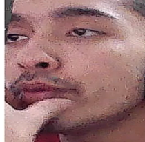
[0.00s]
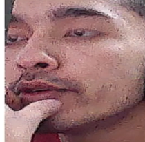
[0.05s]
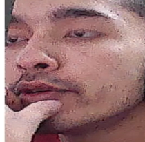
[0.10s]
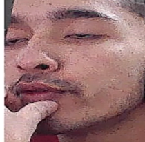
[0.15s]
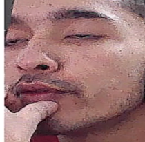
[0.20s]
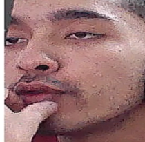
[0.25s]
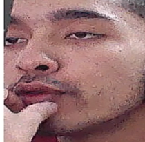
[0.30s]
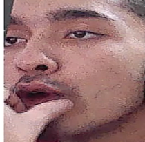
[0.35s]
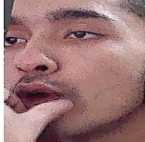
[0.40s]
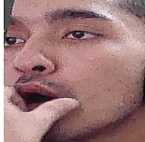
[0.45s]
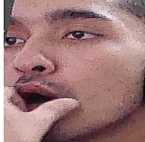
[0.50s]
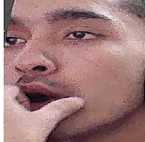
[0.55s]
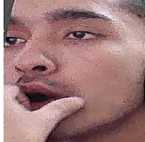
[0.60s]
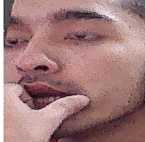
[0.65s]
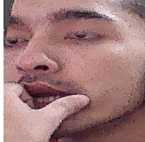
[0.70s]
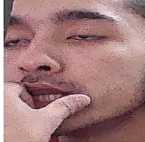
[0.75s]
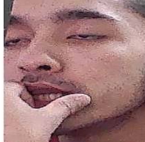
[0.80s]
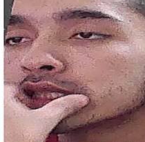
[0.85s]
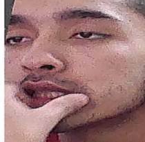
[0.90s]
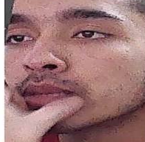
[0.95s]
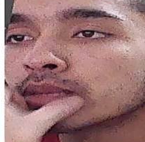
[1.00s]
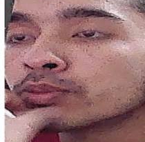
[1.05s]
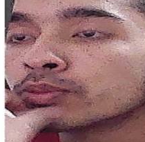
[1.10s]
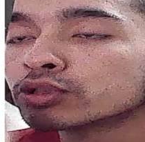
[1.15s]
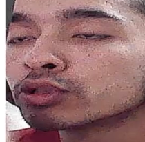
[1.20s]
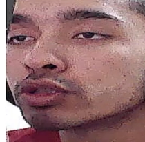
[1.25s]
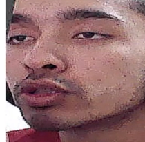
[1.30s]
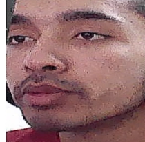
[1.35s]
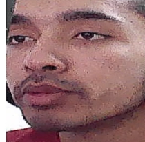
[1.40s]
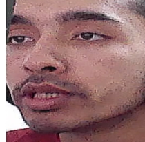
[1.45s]
4 is supposed to
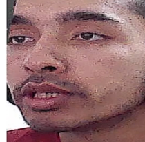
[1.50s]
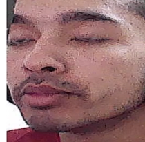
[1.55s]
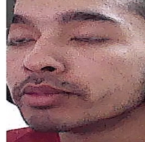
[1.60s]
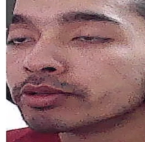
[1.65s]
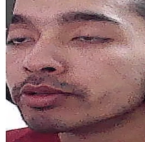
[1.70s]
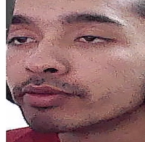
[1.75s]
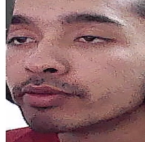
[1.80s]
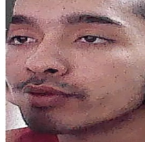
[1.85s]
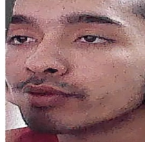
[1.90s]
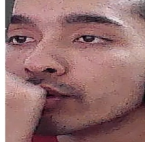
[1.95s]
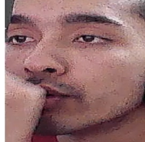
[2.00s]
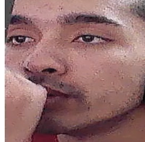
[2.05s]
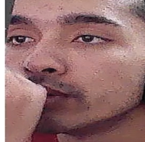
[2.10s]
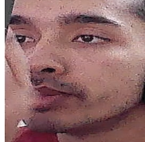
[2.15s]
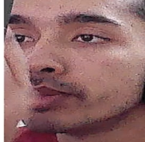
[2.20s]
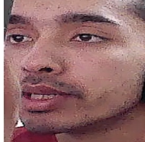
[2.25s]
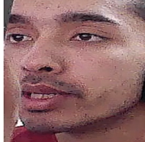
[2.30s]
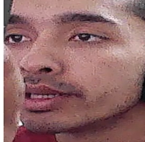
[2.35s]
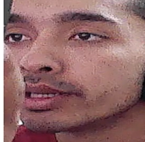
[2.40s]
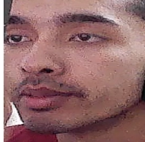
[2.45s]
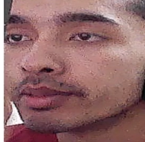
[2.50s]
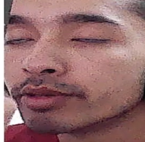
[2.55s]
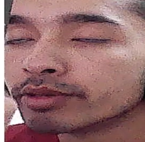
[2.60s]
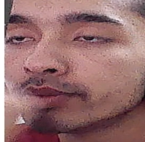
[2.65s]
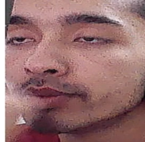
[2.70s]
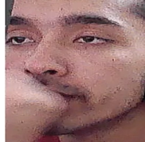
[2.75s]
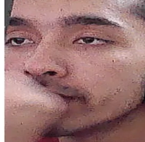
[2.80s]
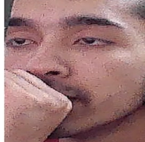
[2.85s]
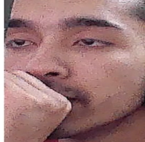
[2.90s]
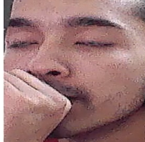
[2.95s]
be removed. 4 will be removed
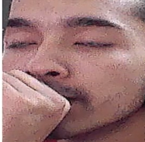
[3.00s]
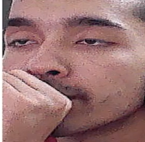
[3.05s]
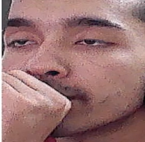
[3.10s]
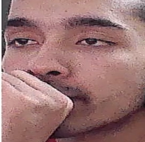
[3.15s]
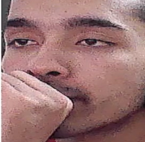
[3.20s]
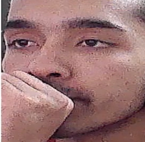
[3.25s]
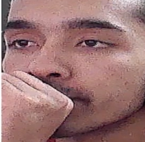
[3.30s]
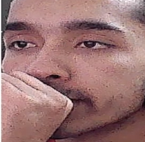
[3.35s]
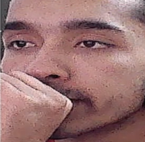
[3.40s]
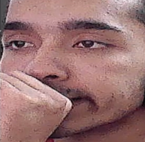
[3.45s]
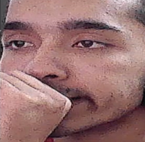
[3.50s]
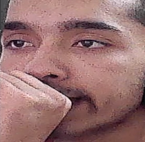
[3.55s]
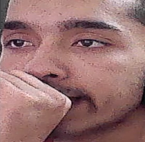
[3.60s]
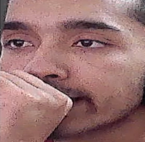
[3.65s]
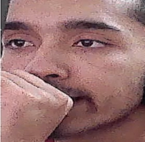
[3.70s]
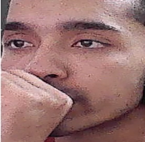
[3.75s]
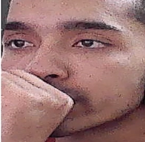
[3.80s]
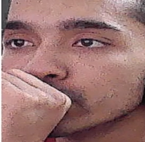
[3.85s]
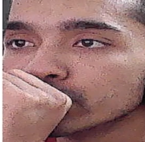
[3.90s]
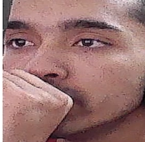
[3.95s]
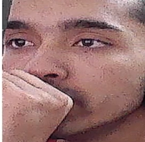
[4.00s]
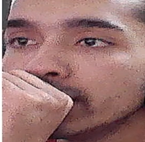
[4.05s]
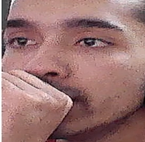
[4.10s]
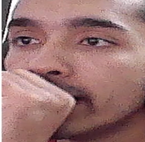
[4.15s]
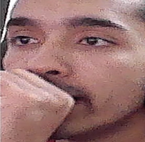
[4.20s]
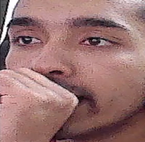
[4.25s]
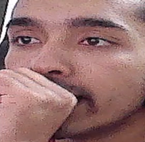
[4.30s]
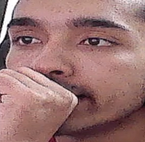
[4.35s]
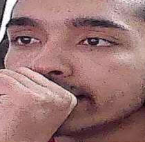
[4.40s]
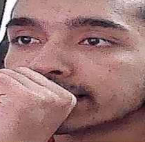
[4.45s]
from the stack 2,
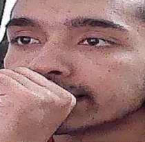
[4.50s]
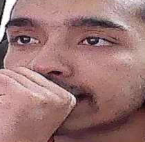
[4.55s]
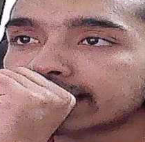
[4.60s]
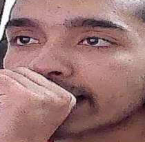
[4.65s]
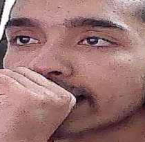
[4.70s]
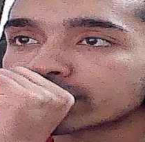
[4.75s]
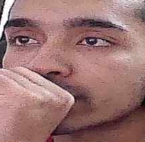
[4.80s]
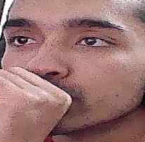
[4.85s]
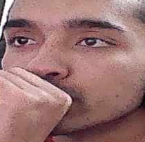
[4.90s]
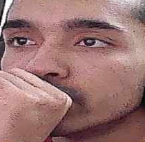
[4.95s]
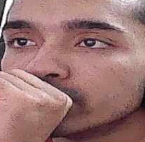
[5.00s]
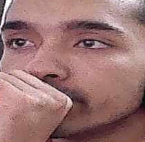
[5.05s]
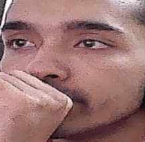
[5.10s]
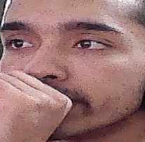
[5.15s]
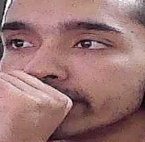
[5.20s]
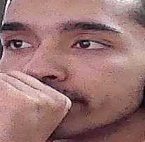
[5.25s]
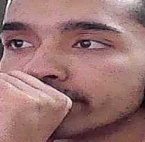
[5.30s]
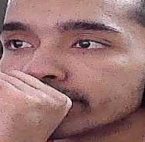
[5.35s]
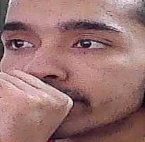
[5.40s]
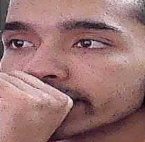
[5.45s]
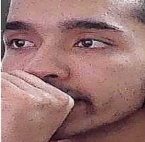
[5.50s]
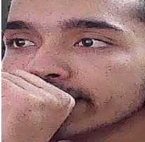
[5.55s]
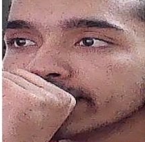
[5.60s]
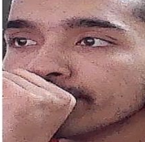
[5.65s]
and stack 2 will be empty.